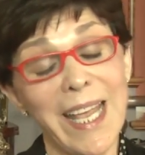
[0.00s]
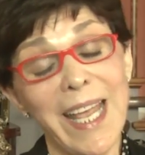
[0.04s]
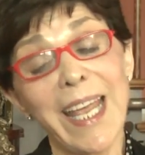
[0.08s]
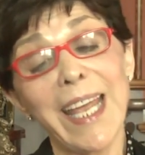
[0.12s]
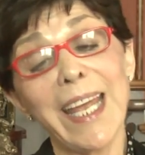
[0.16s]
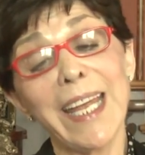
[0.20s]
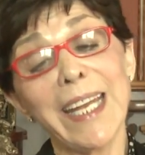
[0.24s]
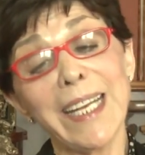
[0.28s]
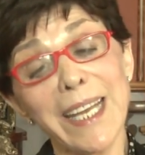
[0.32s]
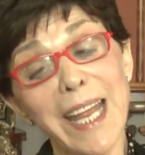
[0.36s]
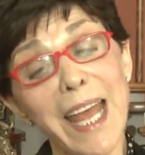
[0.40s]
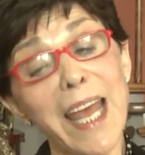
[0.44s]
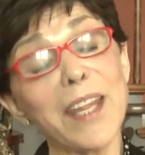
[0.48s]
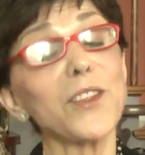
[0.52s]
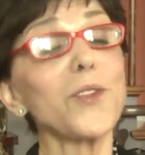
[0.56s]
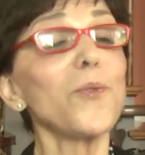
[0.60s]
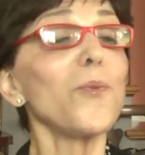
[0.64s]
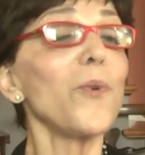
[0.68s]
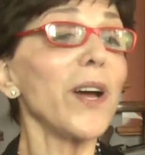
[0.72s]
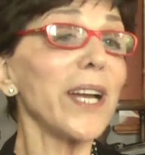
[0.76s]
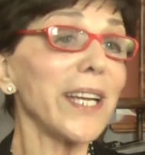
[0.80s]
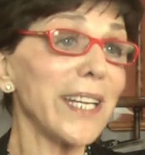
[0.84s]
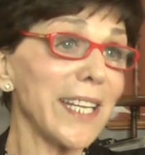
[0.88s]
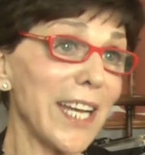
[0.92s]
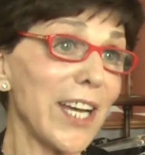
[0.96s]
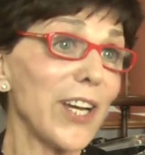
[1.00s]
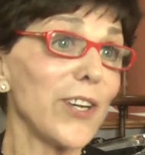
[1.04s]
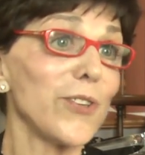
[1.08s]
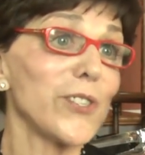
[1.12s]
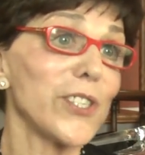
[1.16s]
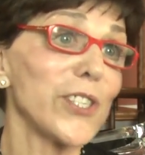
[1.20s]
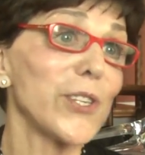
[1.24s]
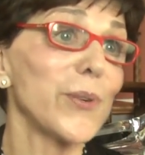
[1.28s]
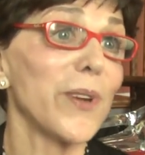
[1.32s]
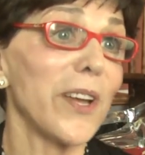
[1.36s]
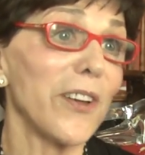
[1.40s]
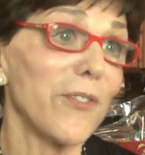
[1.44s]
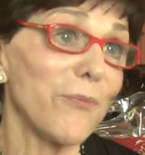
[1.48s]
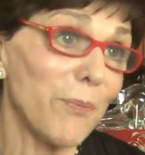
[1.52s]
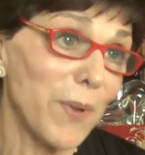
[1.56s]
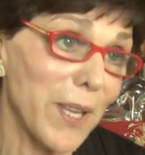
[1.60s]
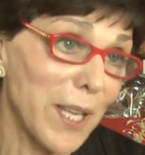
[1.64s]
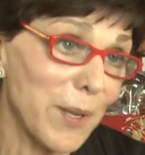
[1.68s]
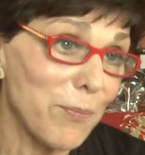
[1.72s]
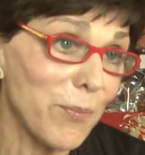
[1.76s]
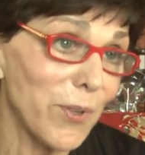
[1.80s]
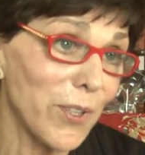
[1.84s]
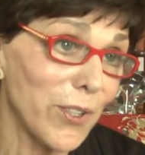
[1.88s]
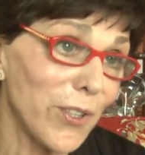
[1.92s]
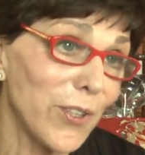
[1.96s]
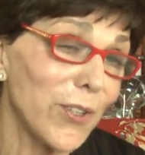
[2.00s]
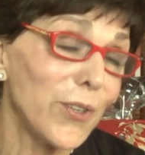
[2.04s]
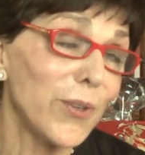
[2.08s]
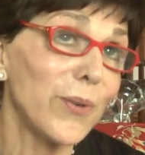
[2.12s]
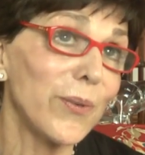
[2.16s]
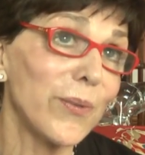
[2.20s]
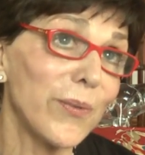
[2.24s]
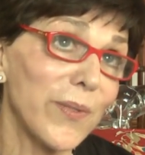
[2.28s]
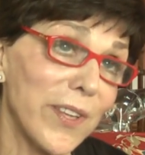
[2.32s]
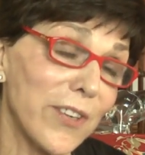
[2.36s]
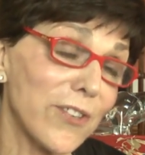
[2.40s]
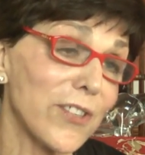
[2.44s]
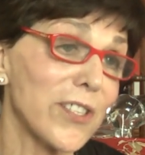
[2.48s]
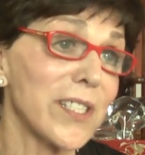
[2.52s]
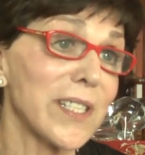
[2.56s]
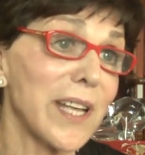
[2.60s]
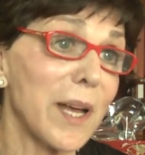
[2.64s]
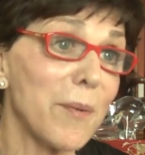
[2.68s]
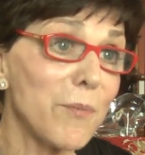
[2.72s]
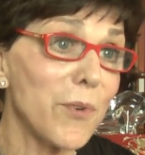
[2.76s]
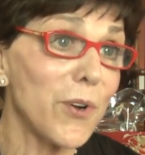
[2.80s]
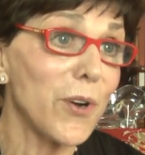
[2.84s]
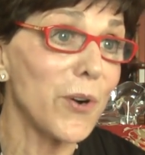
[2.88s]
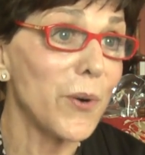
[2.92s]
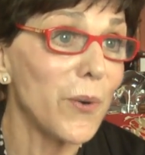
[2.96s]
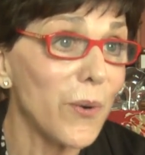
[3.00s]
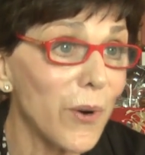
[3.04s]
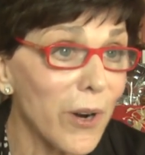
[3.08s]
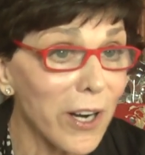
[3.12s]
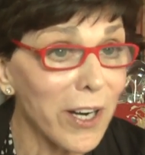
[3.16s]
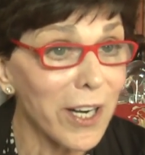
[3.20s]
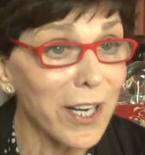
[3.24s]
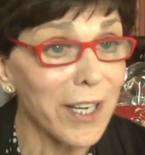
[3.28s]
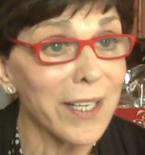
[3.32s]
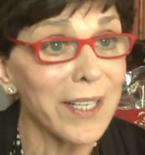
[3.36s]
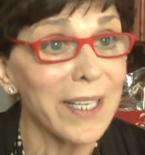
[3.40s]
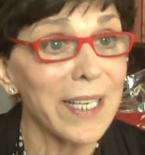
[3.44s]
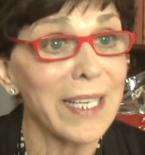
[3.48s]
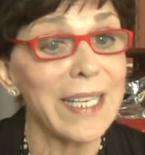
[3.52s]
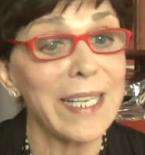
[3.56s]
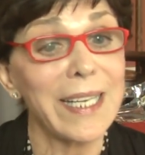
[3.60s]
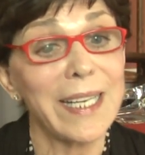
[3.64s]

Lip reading: And at the White House you have people who, there are some who are